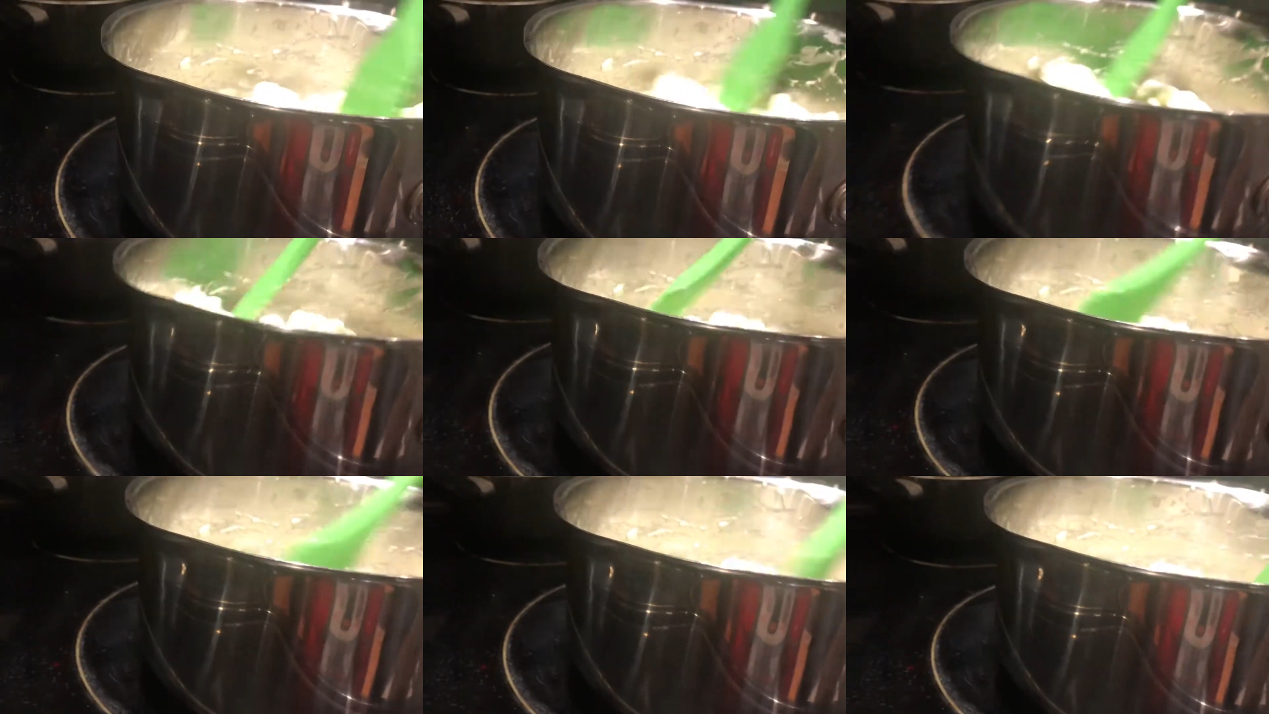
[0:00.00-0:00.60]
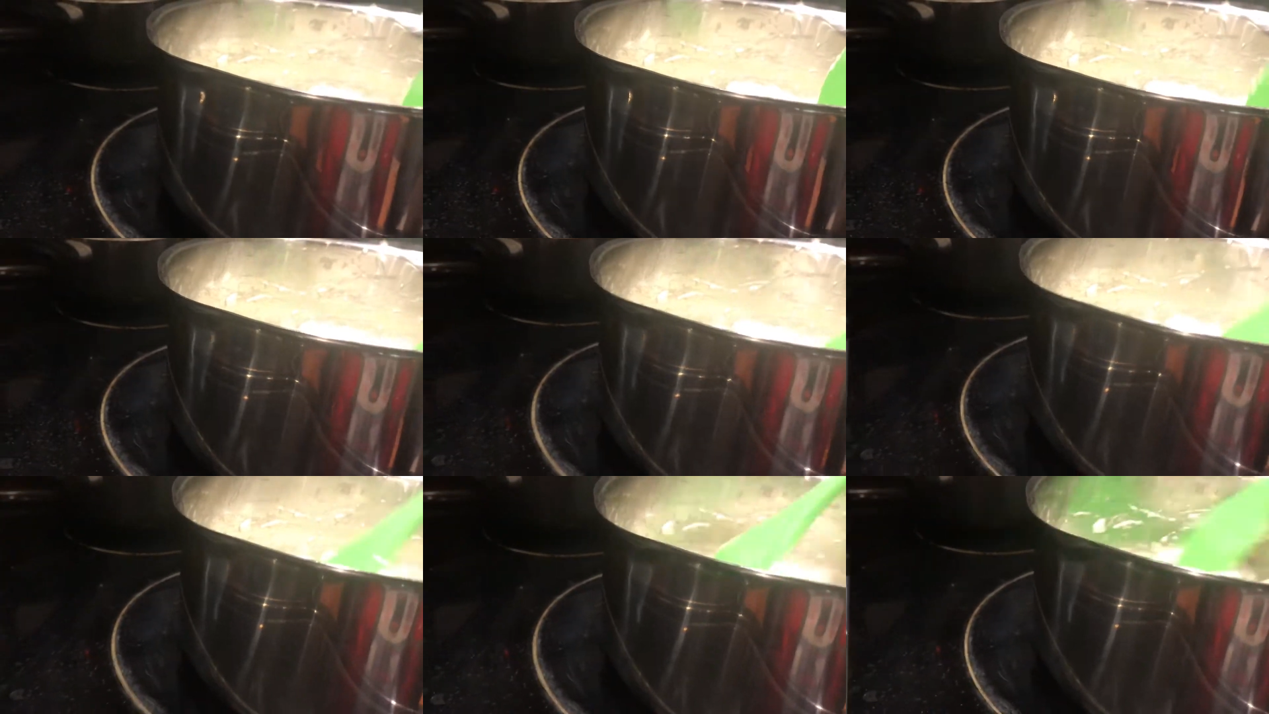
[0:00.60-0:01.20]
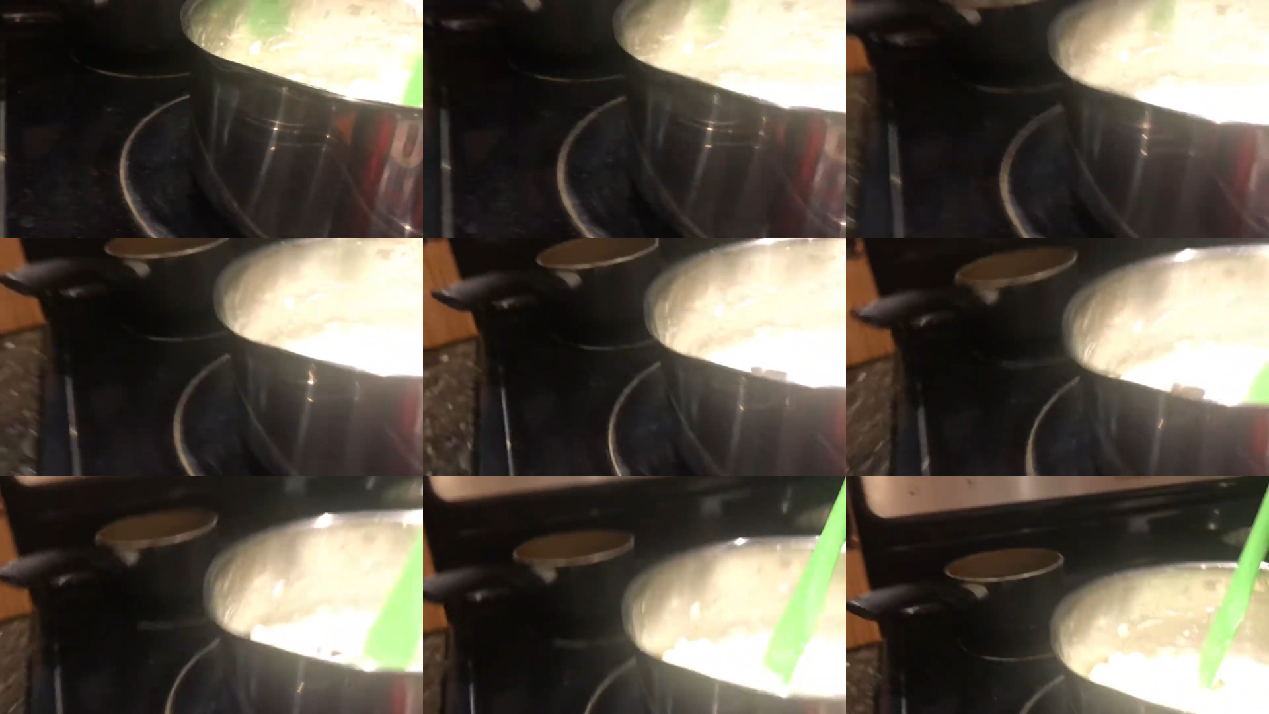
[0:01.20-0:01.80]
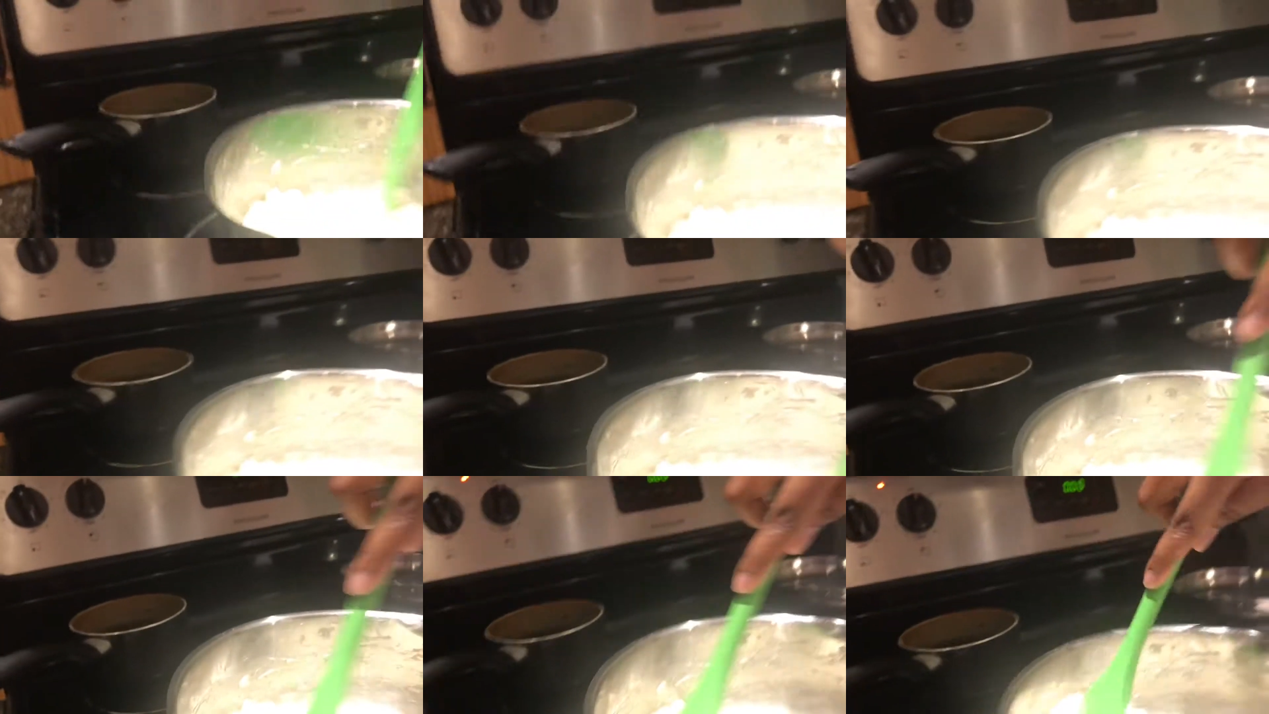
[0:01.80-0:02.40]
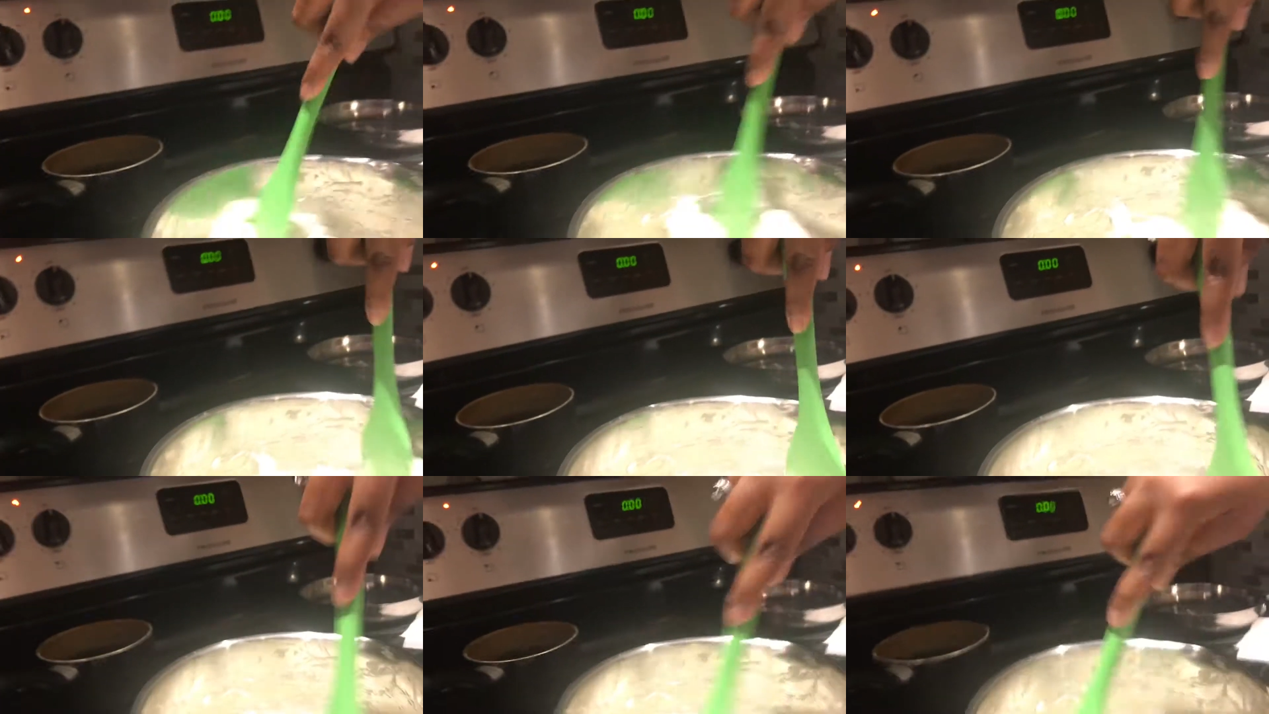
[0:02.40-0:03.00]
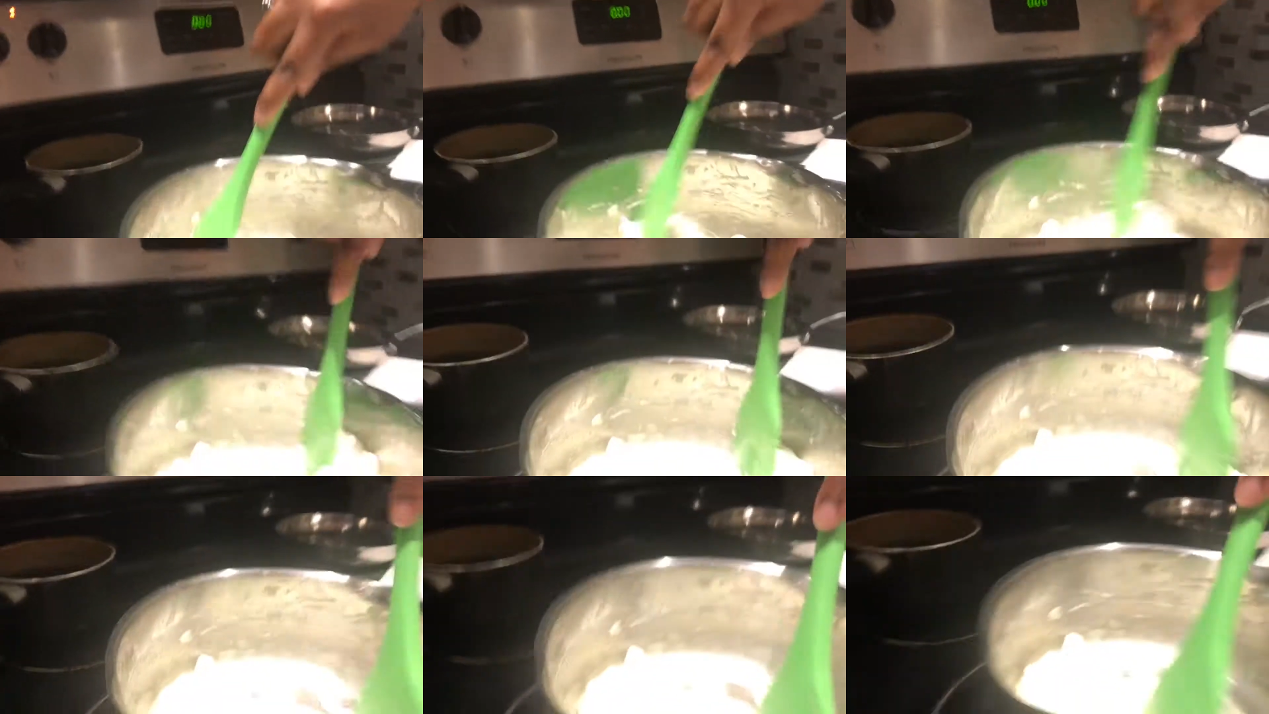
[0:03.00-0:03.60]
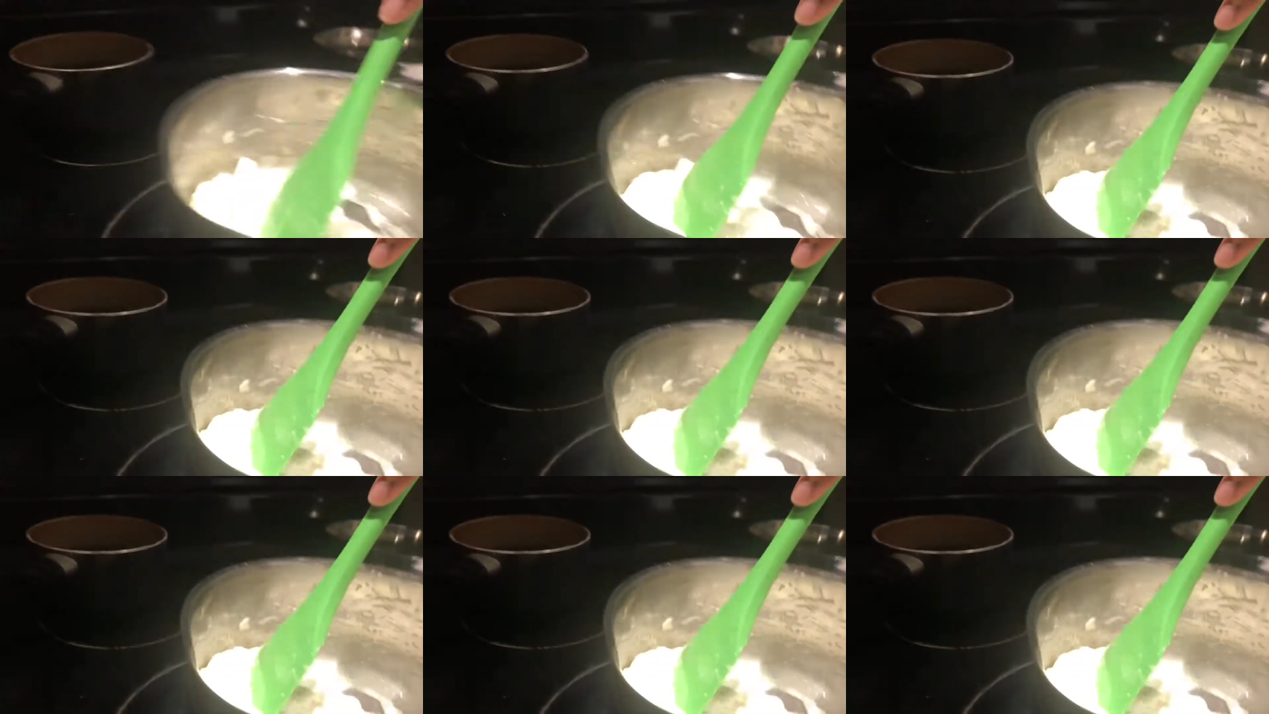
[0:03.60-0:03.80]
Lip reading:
(no speaker visible)